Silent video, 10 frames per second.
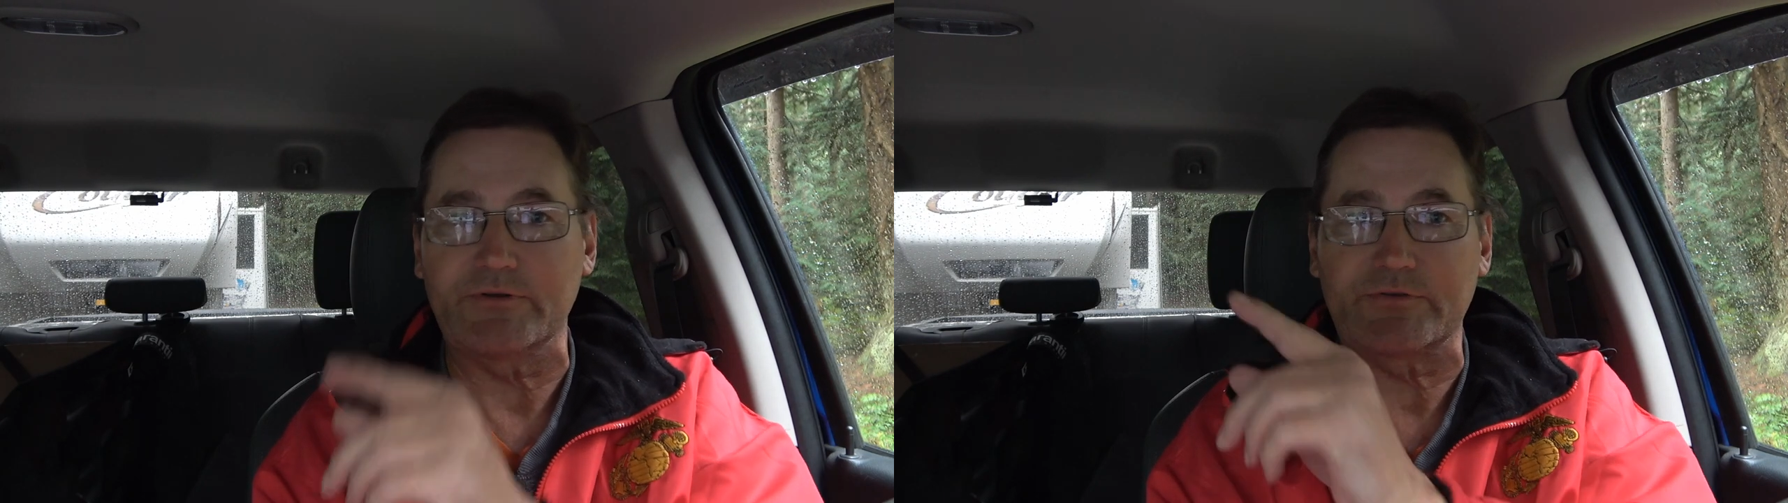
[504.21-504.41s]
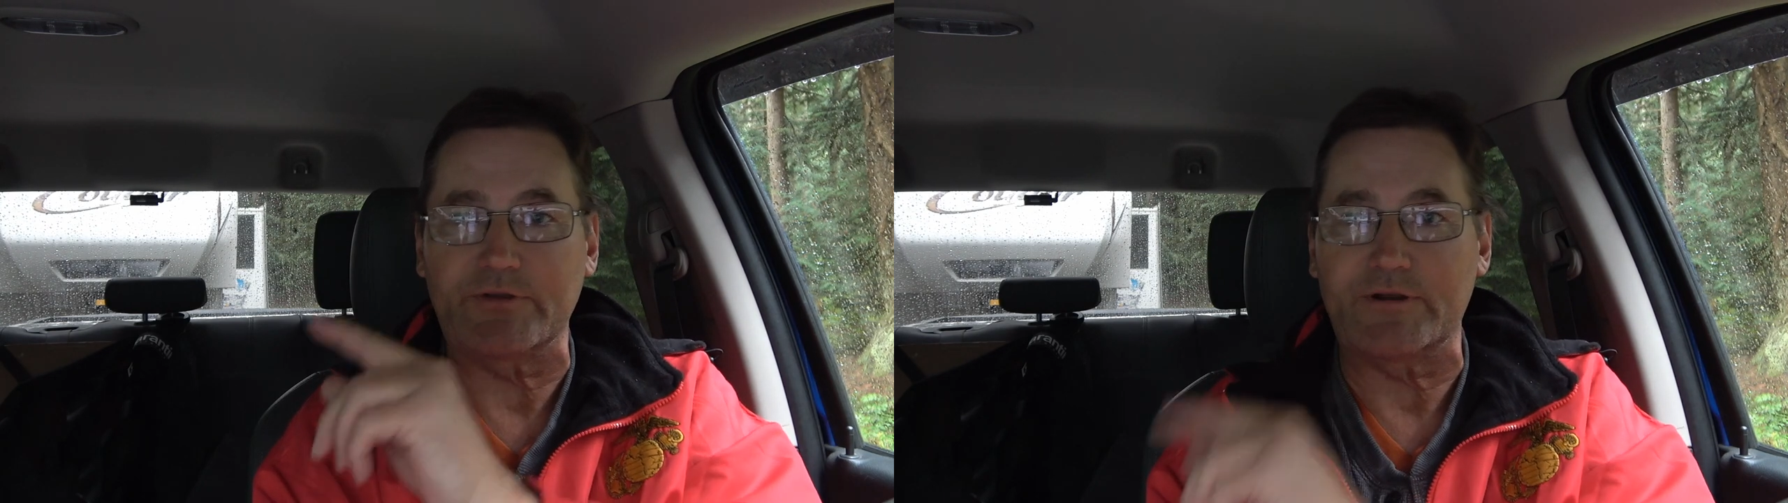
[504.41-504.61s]

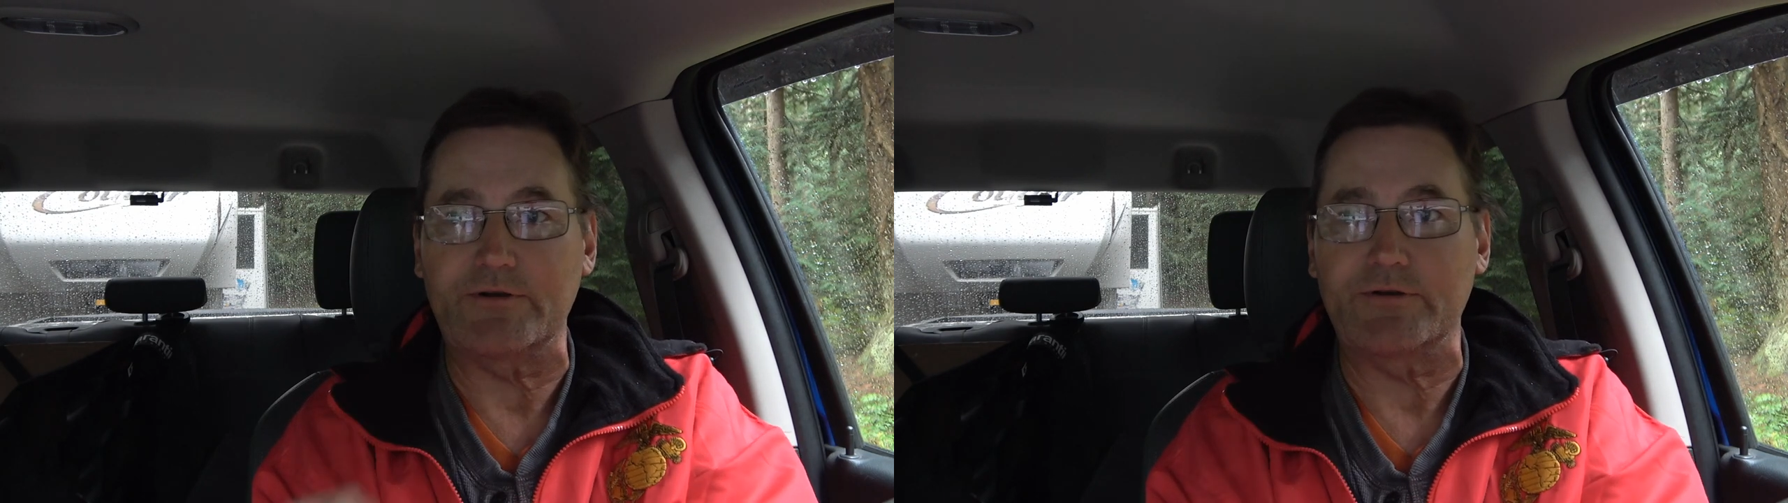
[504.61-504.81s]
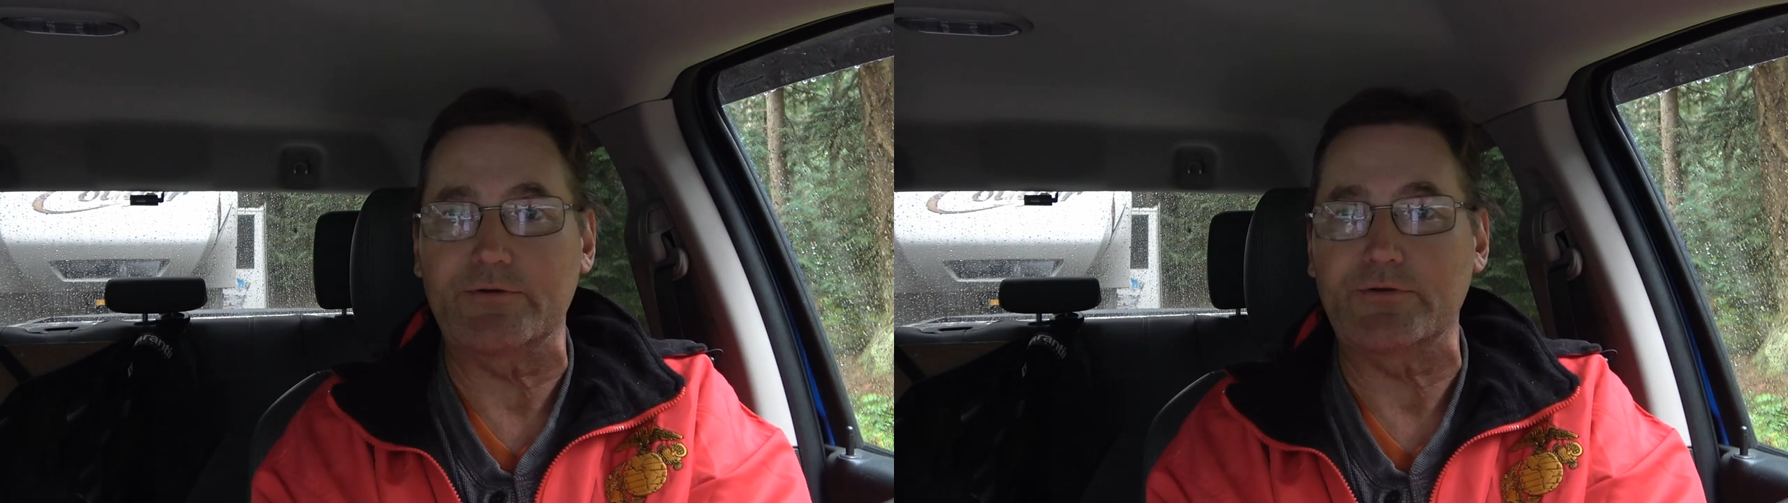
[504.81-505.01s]
just
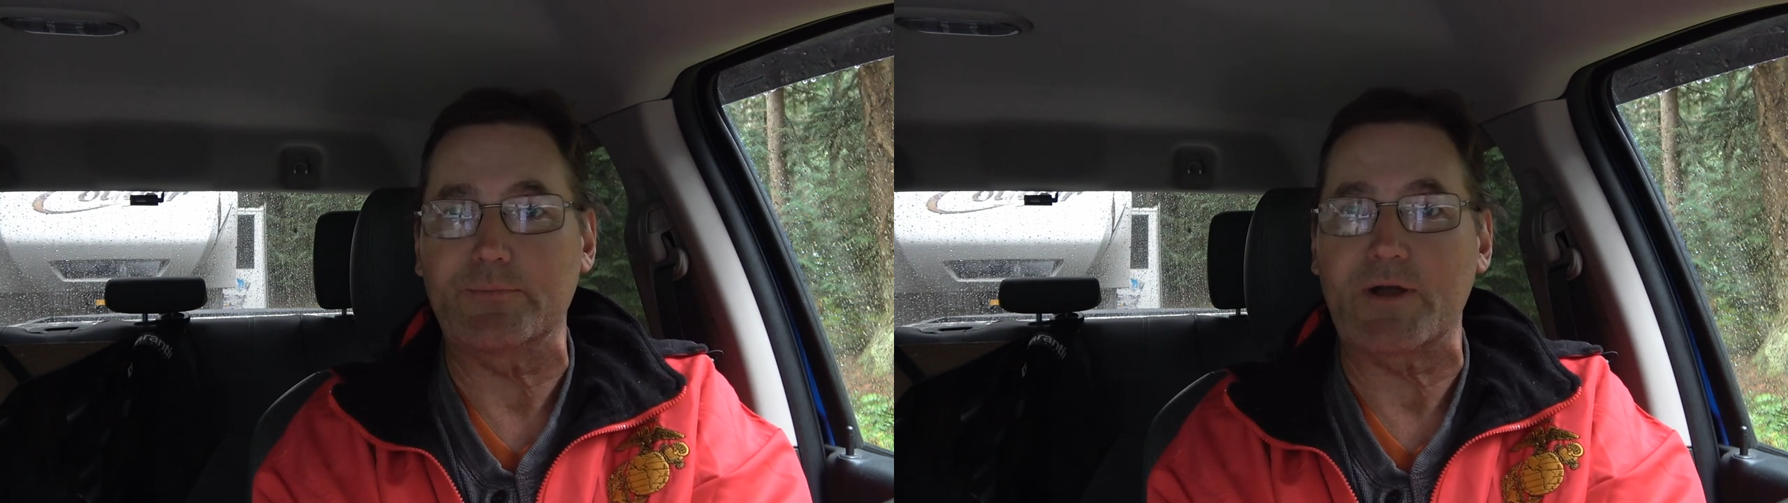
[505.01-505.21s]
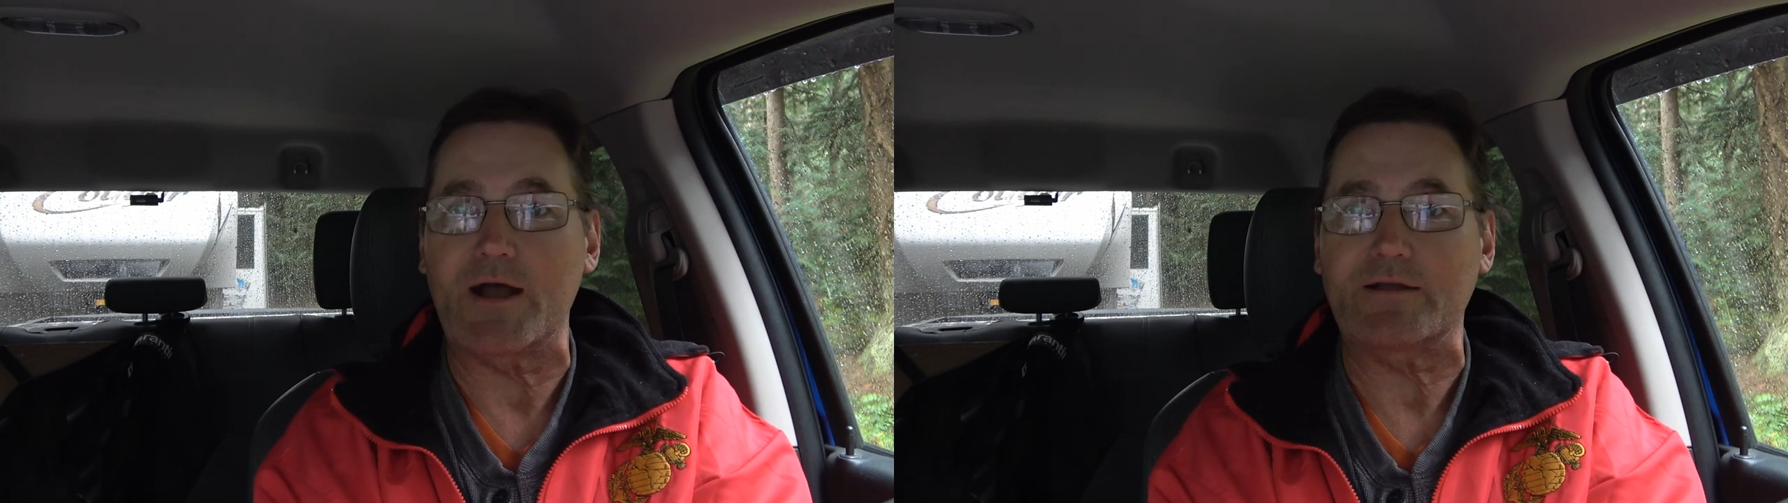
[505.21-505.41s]
let her know
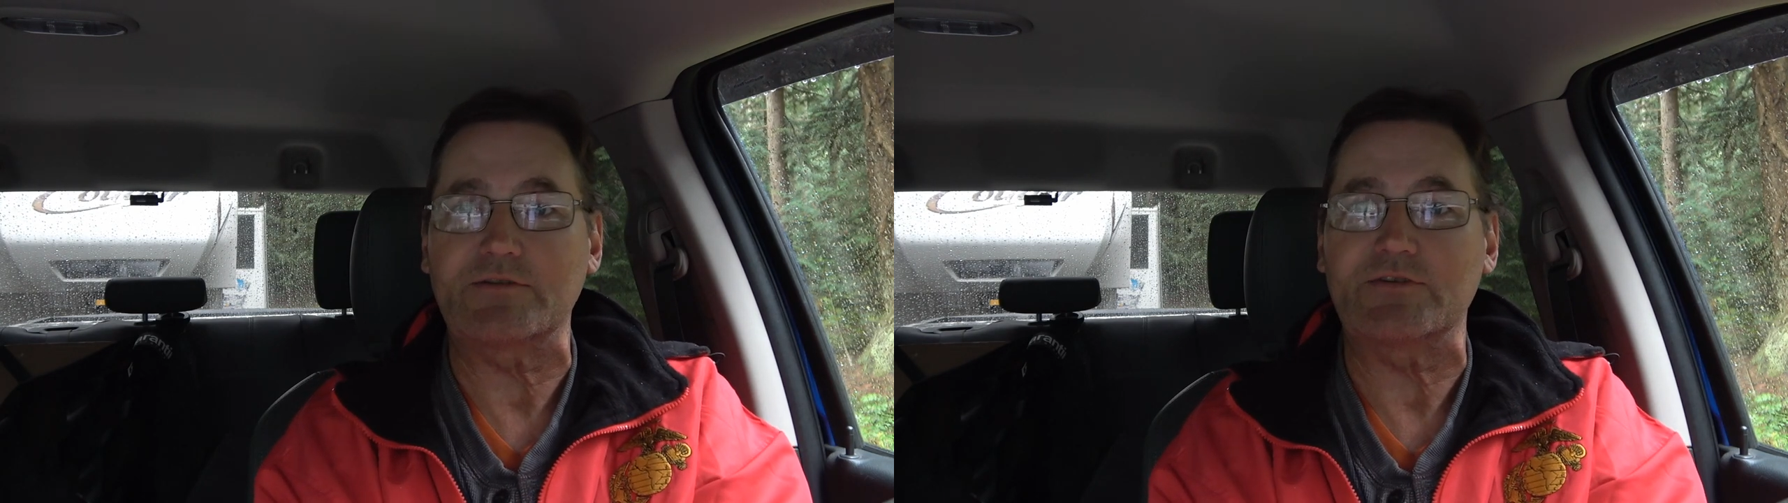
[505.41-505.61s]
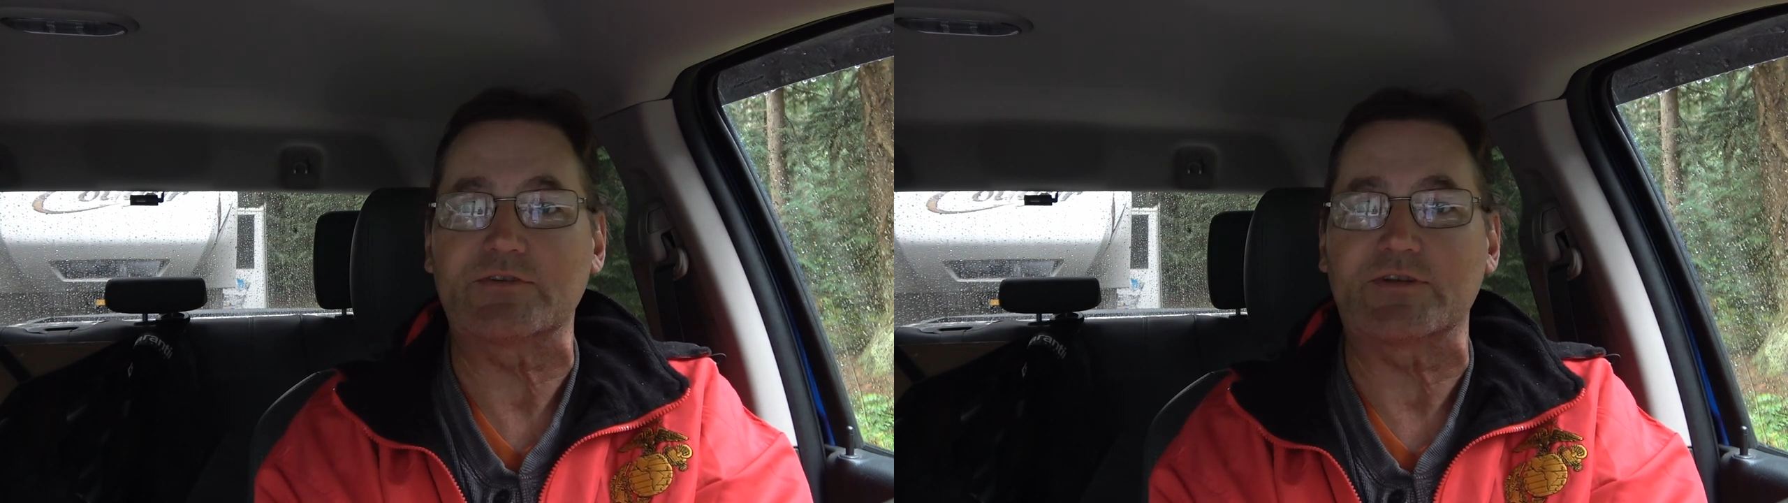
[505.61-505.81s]
your package